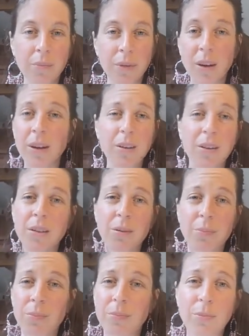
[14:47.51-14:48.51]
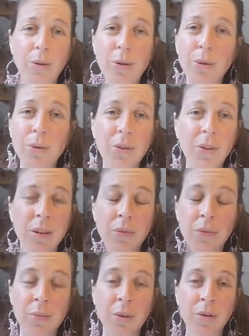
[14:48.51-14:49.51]
and there's lots still
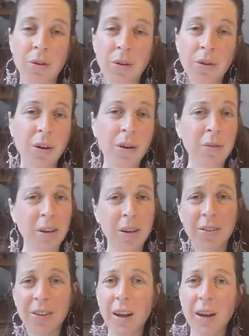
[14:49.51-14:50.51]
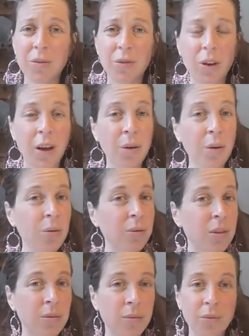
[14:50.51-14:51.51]
for me to discover, and I still have shadows
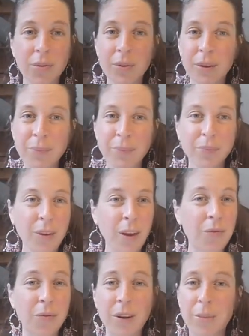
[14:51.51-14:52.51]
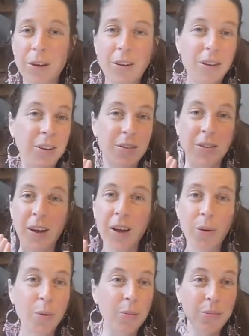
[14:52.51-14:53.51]
and and vulnerabilities
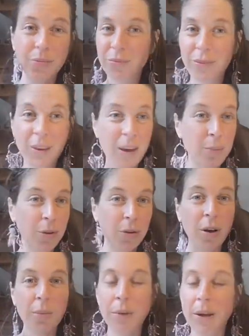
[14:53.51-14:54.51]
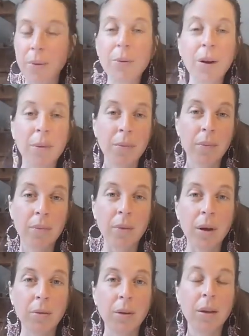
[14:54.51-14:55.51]
that keeps on coming, but I'm
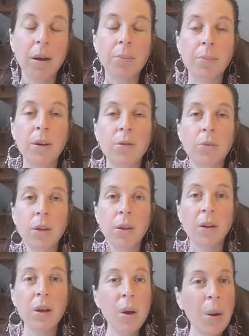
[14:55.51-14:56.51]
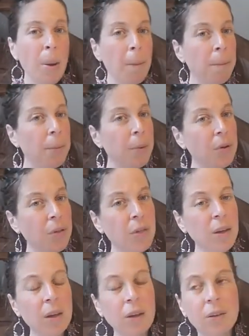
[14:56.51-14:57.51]
and at peace with it. But the
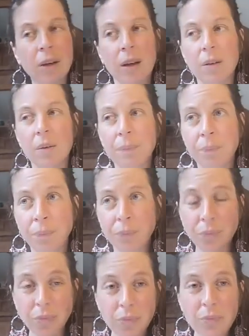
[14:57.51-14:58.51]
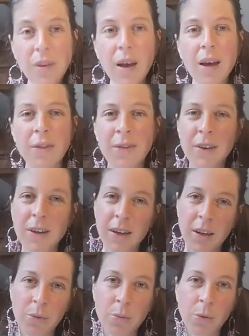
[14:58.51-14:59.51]
thing is that it feels like
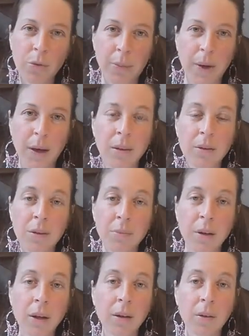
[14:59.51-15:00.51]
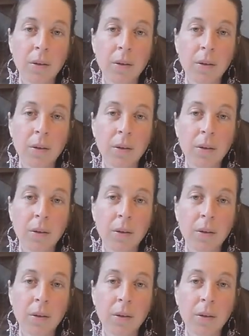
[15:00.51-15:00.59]
there's more space in me.